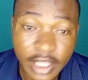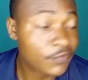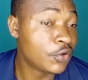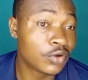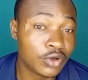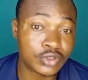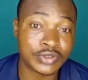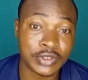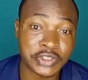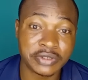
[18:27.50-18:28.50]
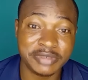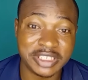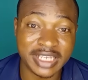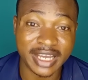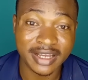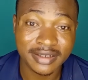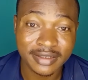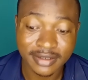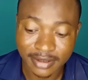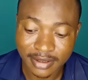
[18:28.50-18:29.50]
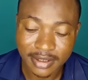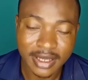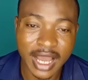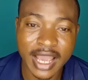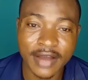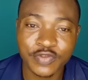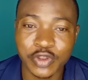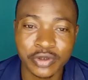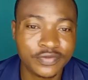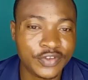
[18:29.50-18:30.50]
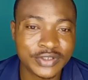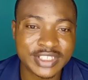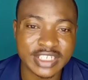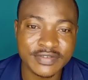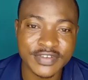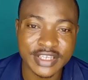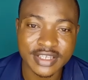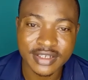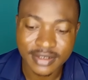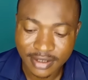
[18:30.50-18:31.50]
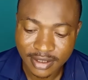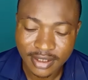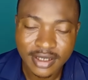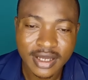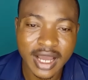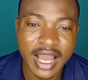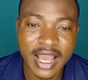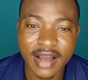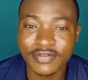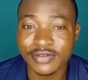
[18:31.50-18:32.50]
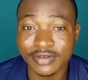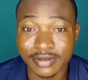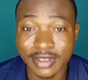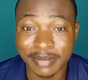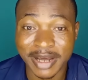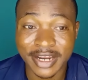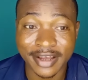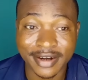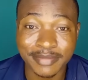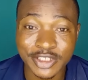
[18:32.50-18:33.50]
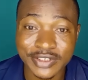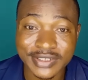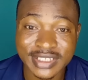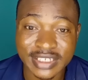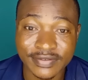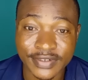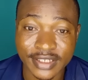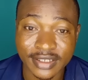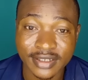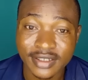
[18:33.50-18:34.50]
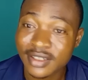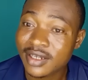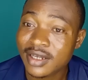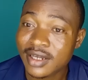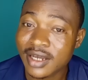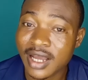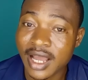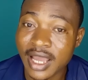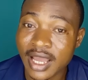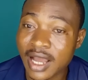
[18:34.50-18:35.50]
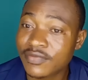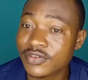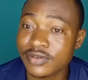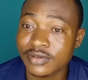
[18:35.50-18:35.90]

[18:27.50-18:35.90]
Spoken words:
If you go to social media, I have Truth Views TV. I have Emmanuel Remigius TV. I have